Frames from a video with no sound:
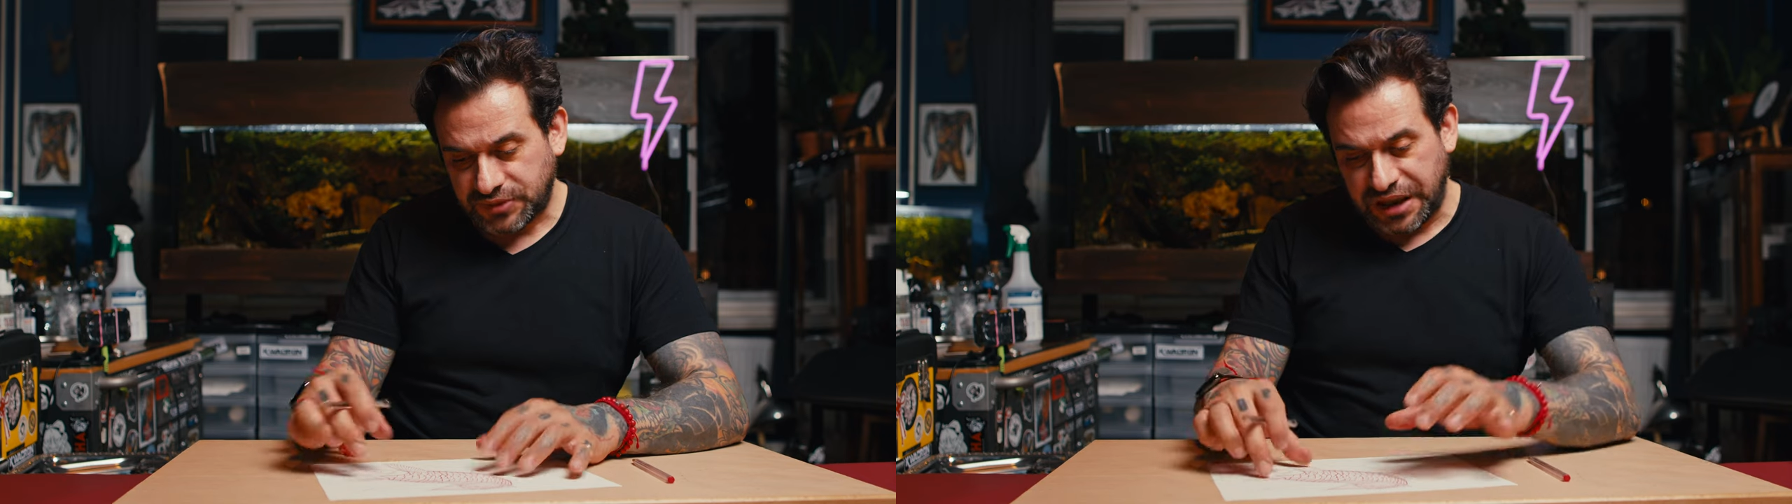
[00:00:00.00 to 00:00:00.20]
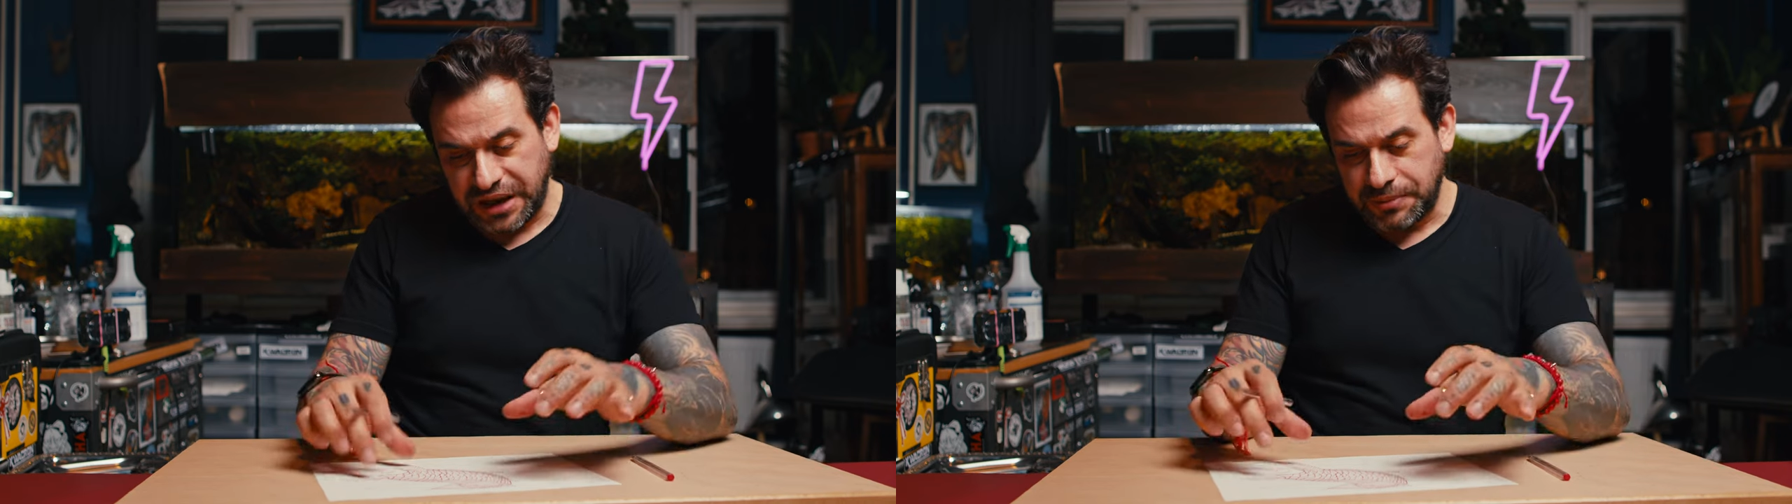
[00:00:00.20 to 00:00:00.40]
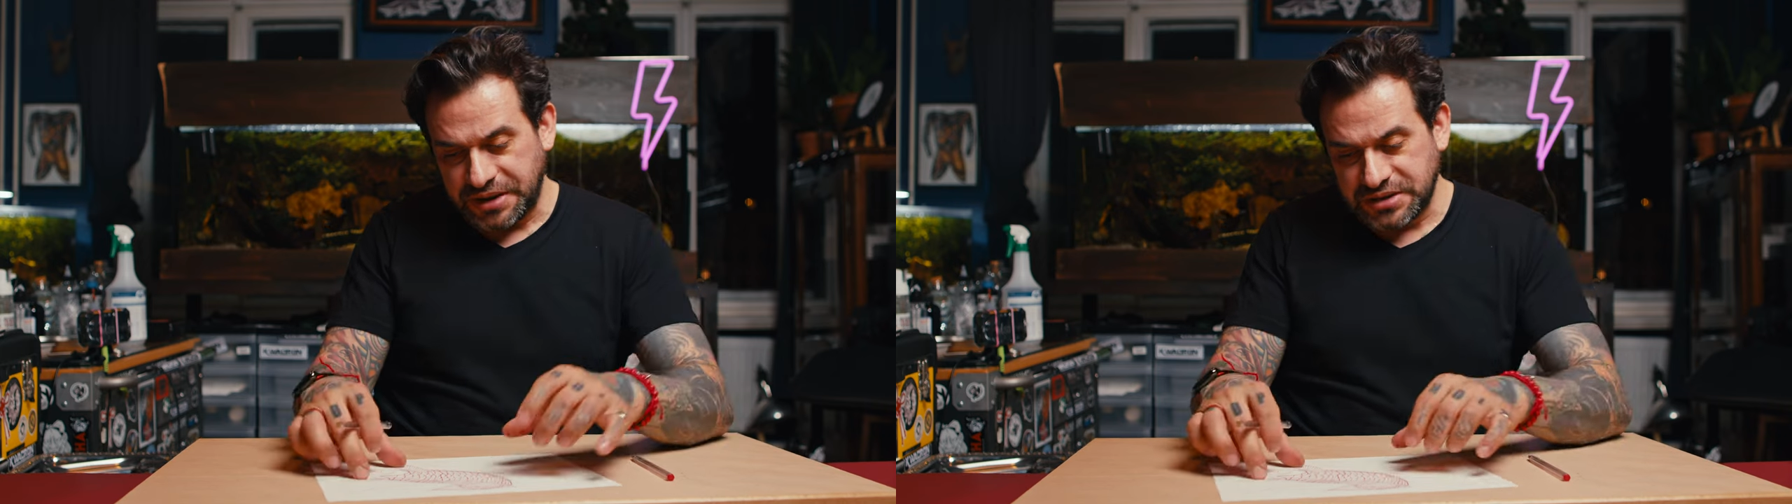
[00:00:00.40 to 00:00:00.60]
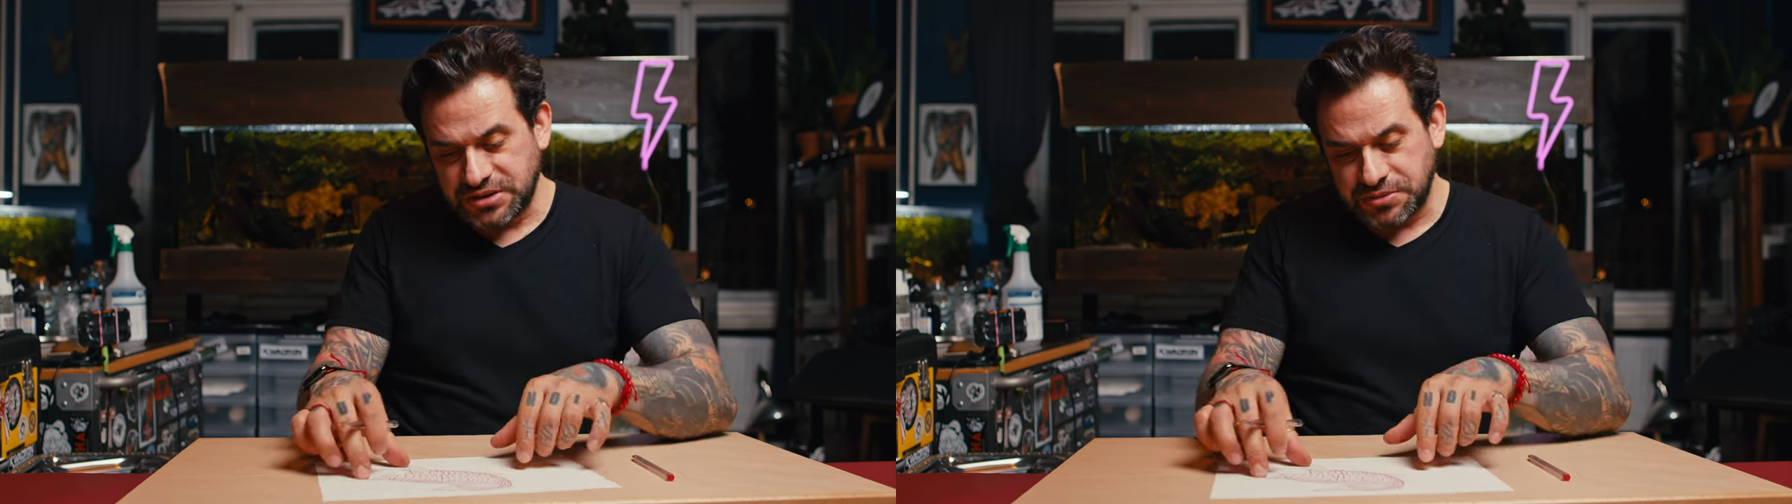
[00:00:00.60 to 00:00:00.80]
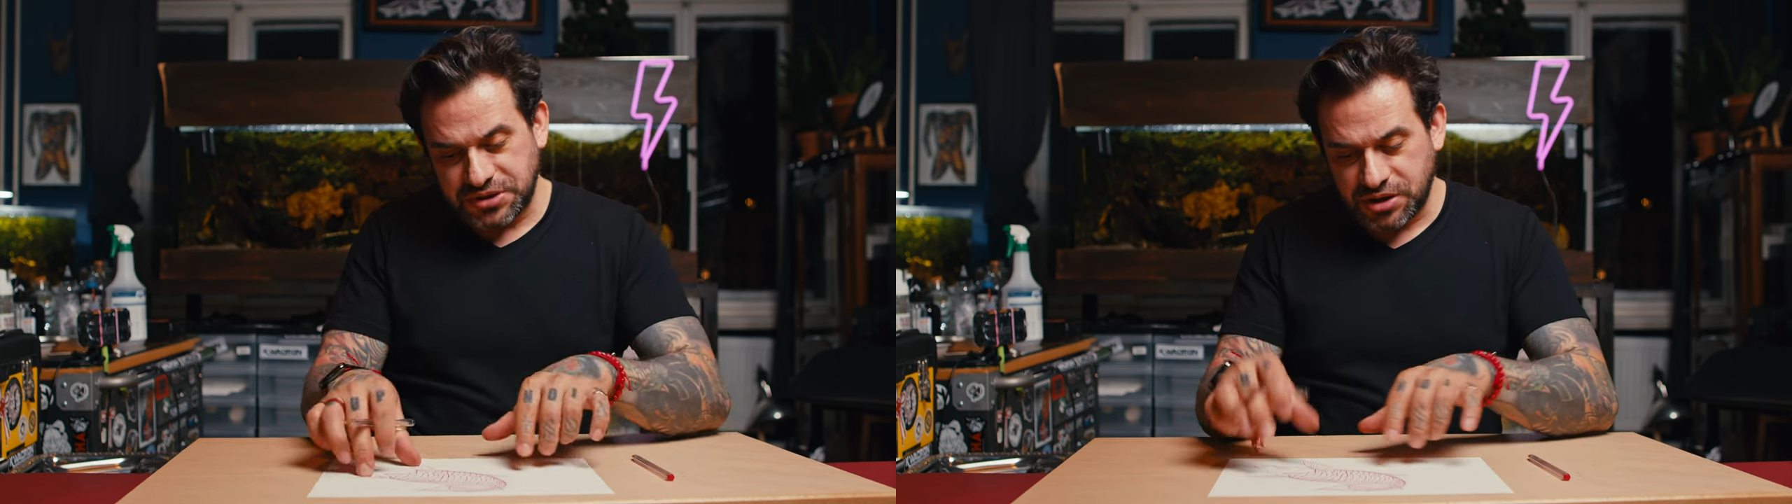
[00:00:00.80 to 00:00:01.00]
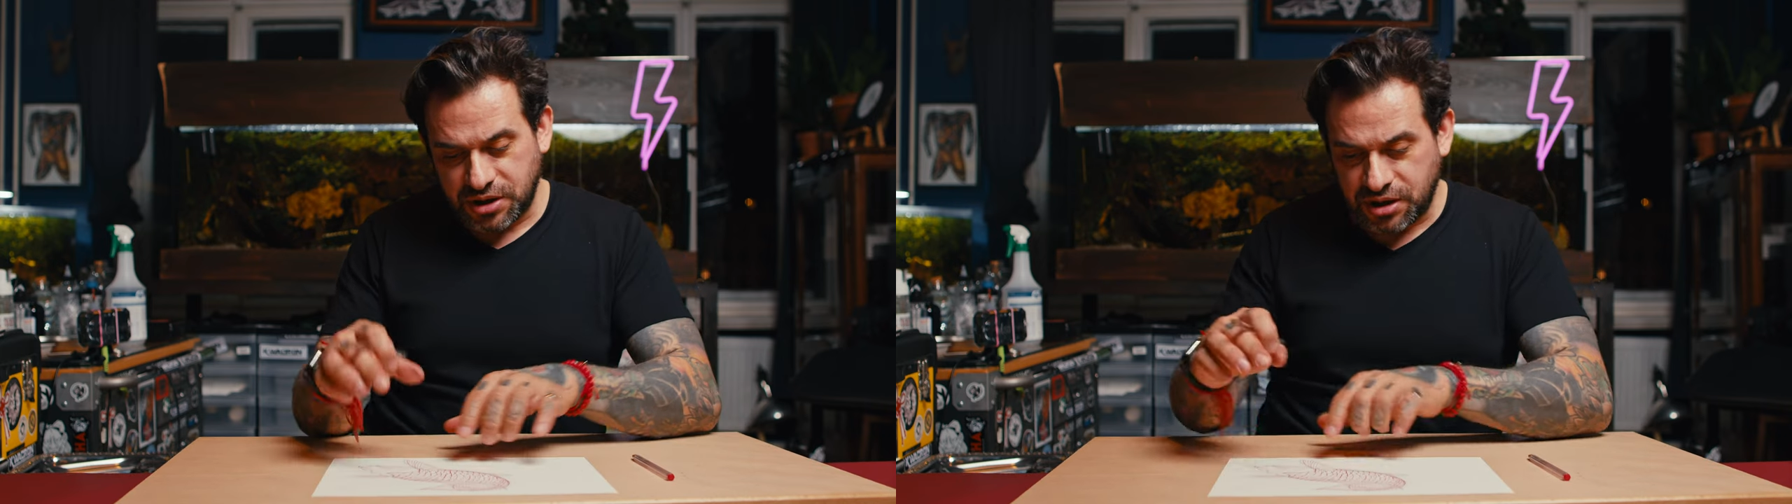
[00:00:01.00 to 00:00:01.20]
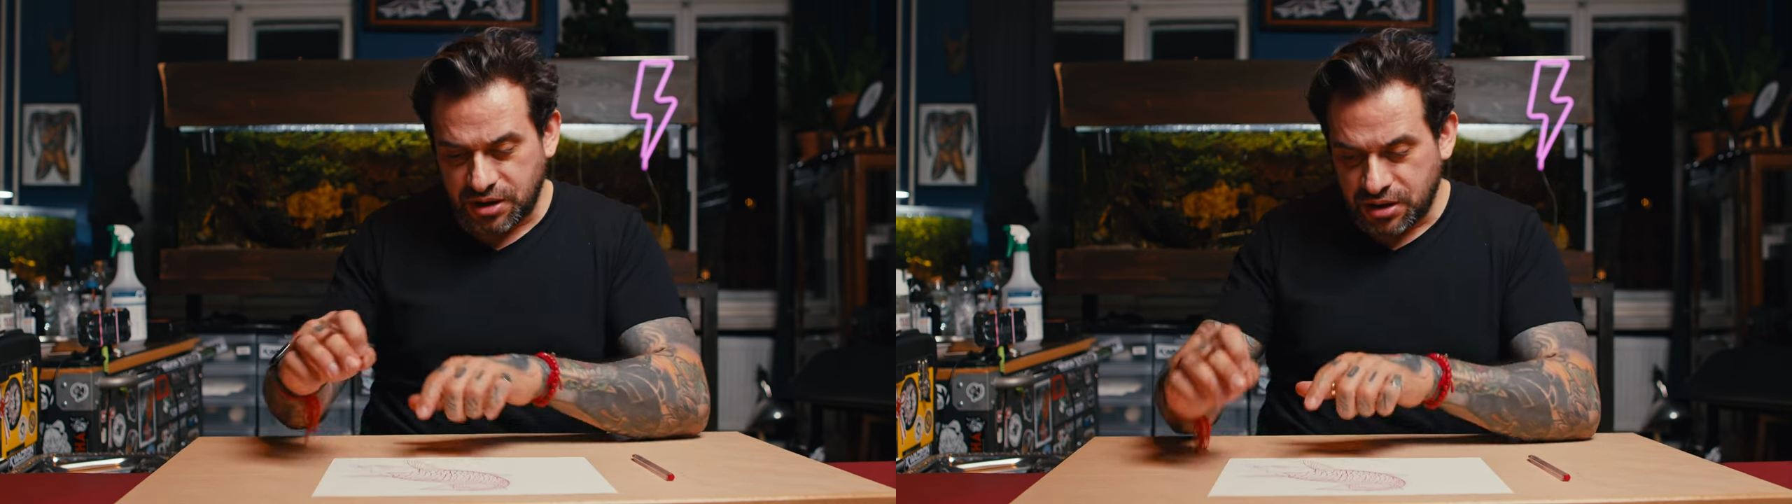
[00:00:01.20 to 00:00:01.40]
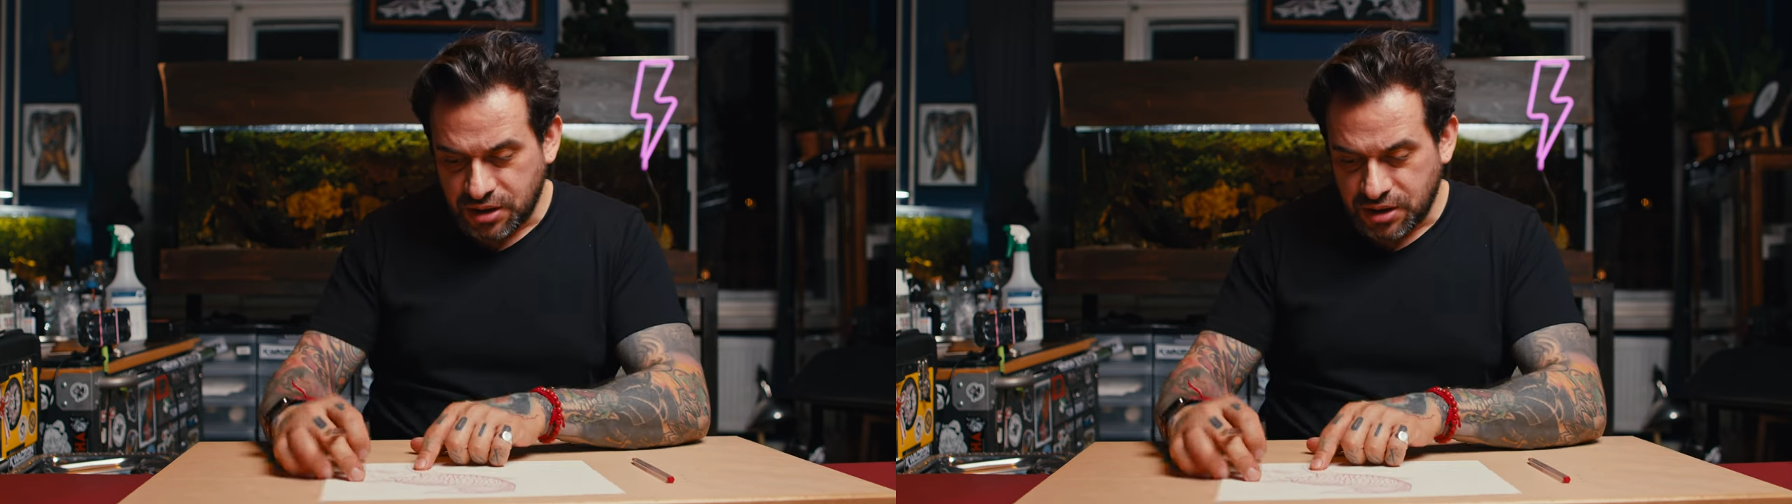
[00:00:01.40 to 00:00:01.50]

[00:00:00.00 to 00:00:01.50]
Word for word: elements which are